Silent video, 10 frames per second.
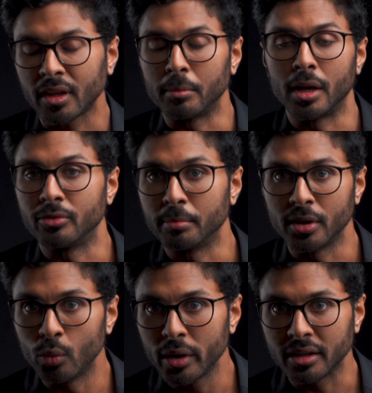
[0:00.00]
It might even
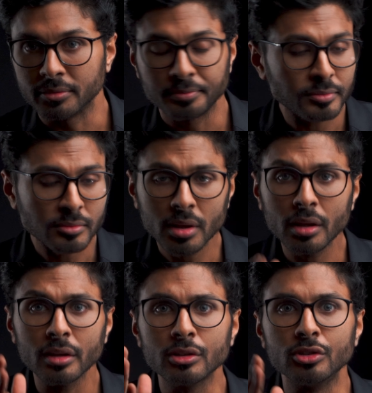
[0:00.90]
be a week.
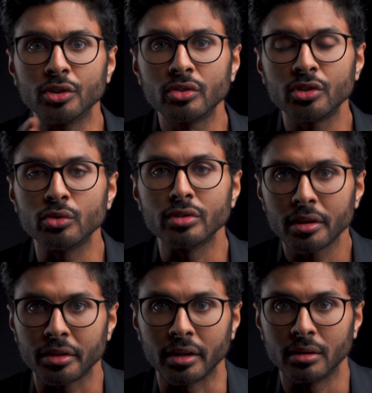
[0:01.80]
Just use
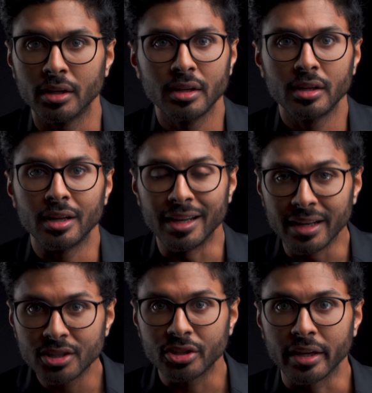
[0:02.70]
nothing.
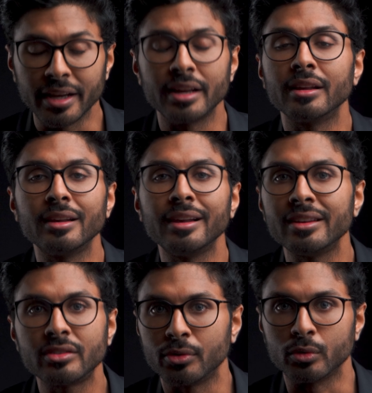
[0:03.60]
Initially, it'll at
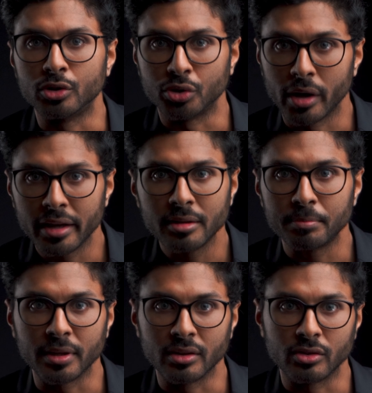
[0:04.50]
least feel dry
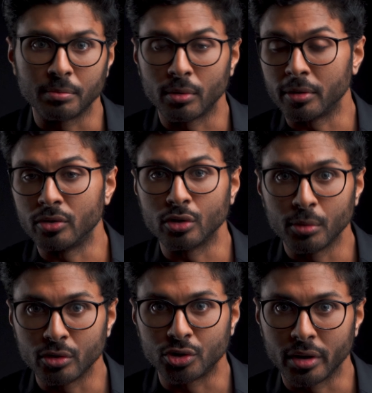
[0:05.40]
because you're probably using
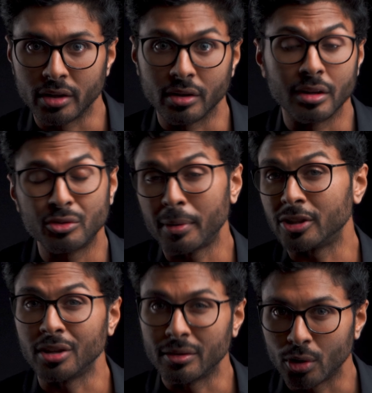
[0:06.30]
moisturizer,
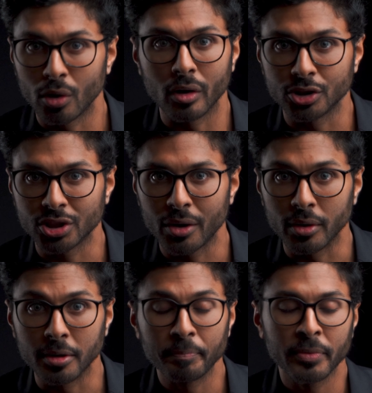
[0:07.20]
especially after a hot
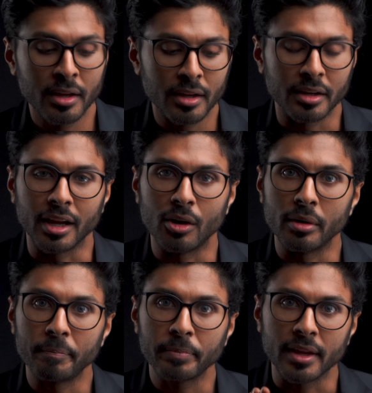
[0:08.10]
shower.
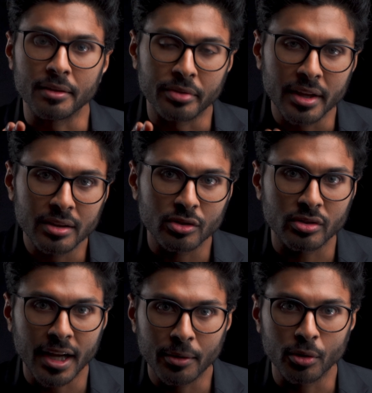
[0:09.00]
Now, if things
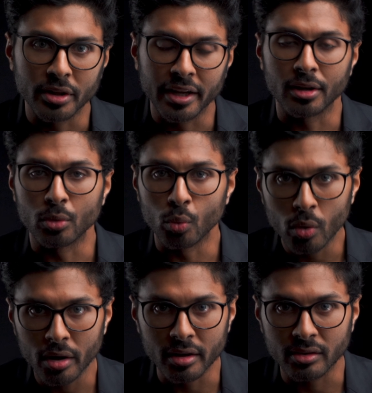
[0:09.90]
just carry on getting
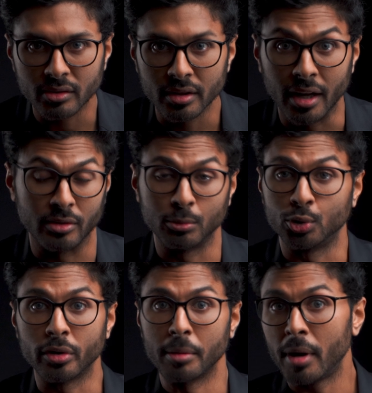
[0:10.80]
worse, as I'm
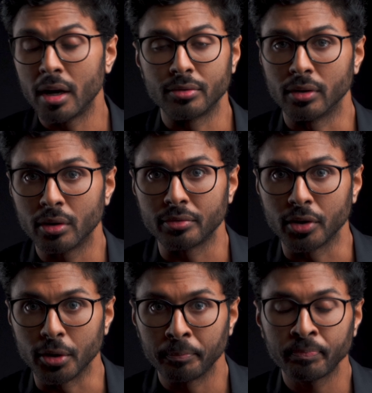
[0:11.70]
sure they might for a lot of
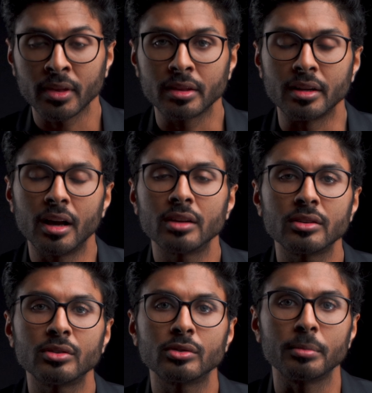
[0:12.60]
you, then ask
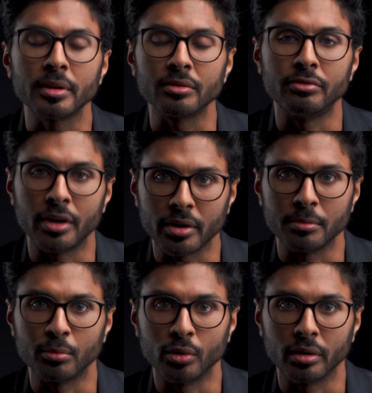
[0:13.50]
yourself something very
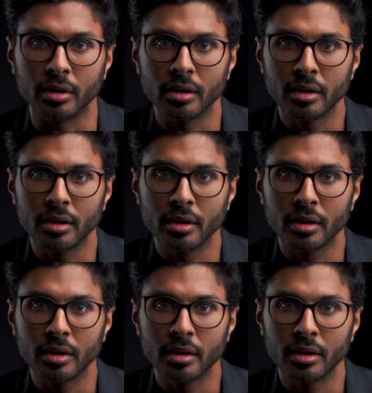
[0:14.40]
important.